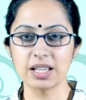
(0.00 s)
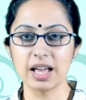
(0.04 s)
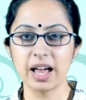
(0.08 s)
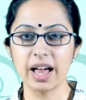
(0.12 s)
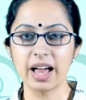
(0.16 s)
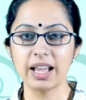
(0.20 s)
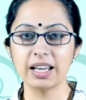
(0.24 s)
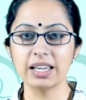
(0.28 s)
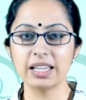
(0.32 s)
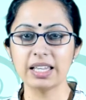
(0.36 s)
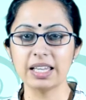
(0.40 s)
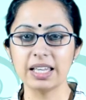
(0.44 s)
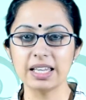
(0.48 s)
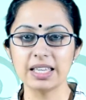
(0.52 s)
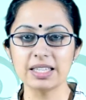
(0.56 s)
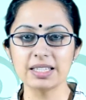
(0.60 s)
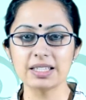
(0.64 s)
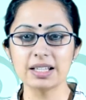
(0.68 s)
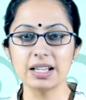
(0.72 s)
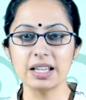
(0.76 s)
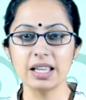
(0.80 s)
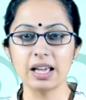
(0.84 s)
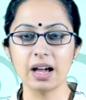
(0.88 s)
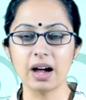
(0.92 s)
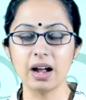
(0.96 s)
and
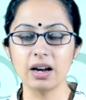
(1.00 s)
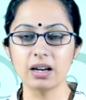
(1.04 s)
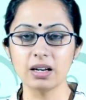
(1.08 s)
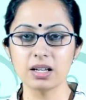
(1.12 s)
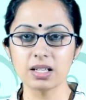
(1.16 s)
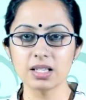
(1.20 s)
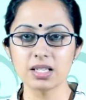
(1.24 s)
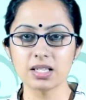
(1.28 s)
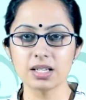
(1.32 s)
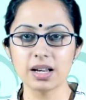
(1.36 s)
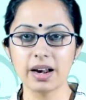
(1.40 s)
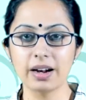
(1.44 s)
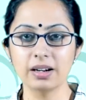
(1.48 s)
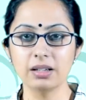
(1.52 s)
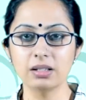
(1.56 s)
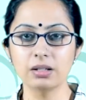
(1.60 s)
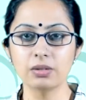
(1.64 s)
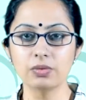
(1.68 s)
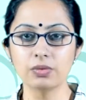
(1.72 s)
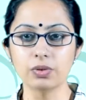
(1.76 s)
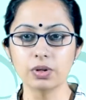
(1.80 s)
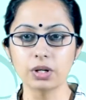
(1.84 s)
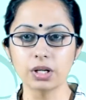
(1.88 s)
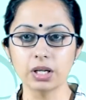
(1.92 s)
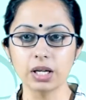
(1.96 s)
easily understand the
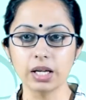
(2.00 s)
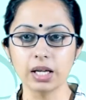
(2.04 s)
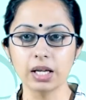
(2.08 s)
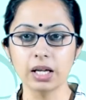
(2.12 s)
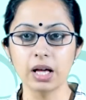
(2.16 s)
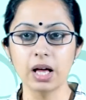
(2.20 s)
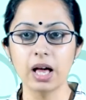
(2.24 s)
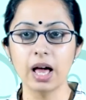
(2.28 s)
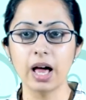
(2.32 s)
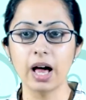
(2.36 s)
working